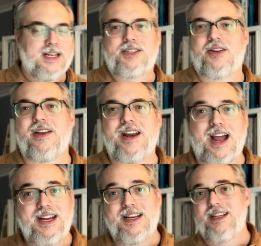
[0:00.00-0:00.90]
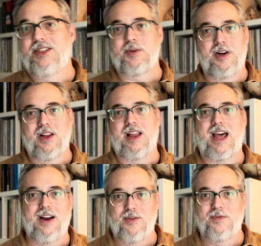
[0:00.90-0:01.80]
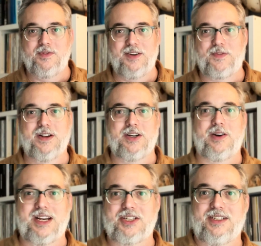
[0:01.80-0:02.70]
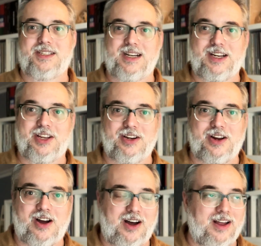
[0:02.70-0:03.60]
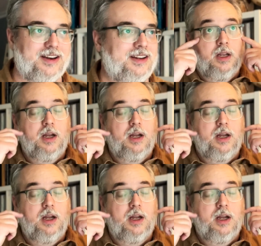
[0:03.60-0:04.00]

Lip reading: So the 90s, there were a lot of different directions that I could have gone.